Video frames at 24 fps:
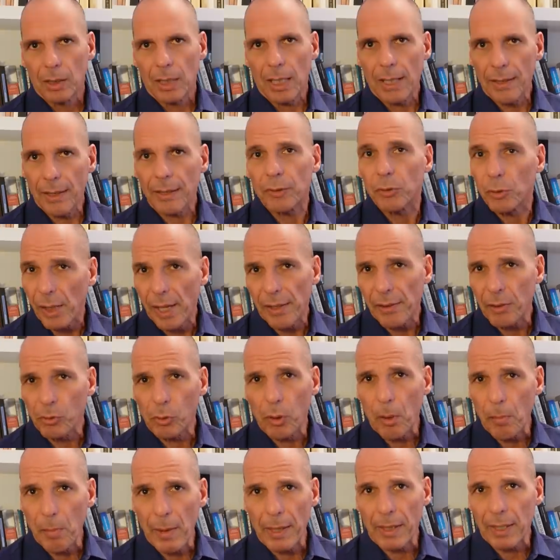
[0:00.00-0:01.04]
And then together
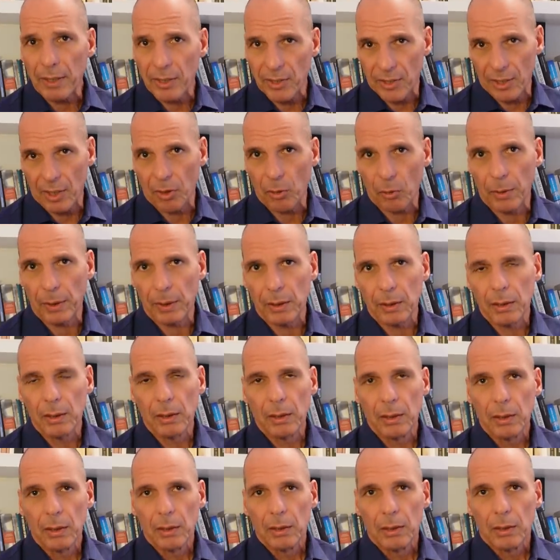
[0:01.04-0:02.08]
we make a segue
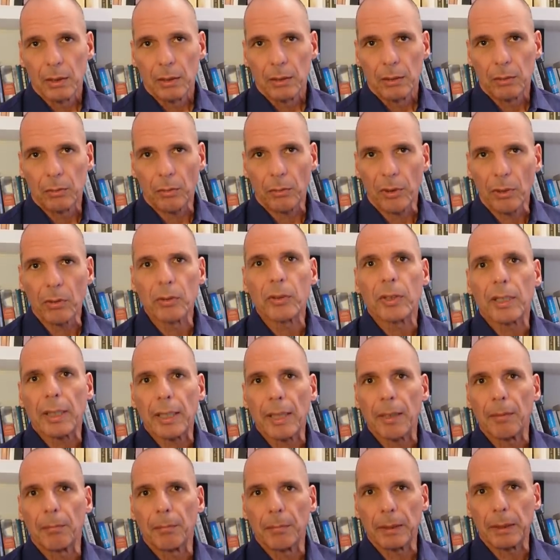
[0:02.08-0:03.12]
to the
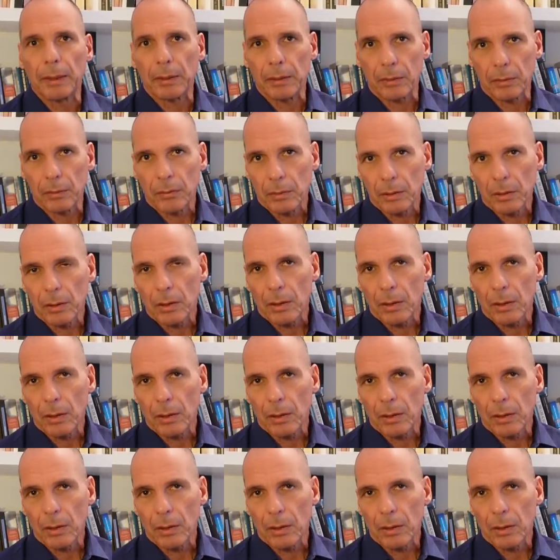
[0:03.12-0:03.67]
oncoming